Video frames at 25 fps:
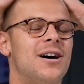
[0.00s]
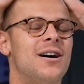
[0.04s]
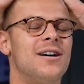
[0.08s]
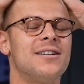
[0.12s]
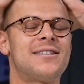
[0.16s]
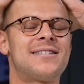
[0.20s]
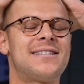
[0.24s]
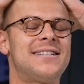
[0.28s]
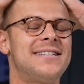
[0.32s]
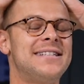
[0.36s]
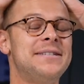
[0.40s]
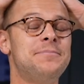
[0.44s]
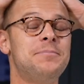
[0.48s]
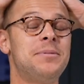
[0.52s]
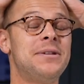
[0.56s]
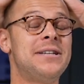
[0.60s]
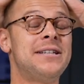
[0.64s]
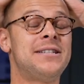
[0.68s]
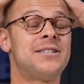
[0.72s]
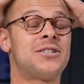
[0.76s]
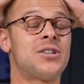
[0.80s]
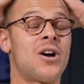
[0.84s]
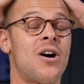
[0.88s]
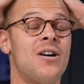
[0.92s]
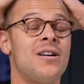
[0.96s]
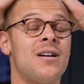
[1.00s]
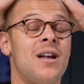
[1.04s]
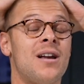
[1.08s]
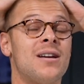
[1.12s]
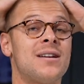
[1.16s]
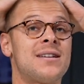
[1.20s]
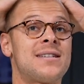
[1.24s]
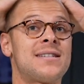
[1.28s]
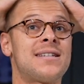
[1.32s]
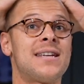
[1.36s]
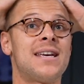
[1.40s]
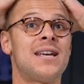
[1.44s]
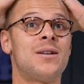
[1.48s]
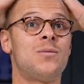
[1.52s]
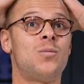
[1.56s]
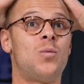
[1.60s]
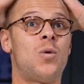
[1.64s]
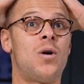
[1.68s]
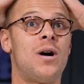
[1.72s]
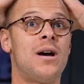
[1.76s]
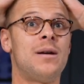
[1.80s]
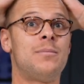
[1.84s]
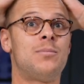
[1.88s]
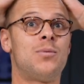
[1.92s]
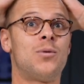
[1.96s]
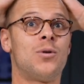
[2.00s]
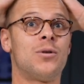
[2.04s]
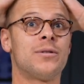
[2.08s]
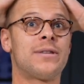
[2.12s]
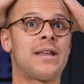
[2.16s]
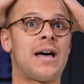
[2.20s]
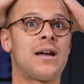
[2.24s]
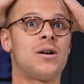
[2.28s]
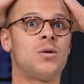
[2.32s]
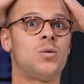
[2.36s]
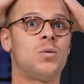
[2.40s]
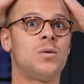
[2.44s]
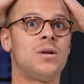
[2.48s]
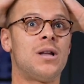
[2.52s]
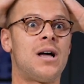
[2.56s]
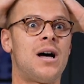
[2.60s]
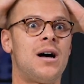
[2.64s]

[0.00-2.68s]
I simply don't understand why he brought that all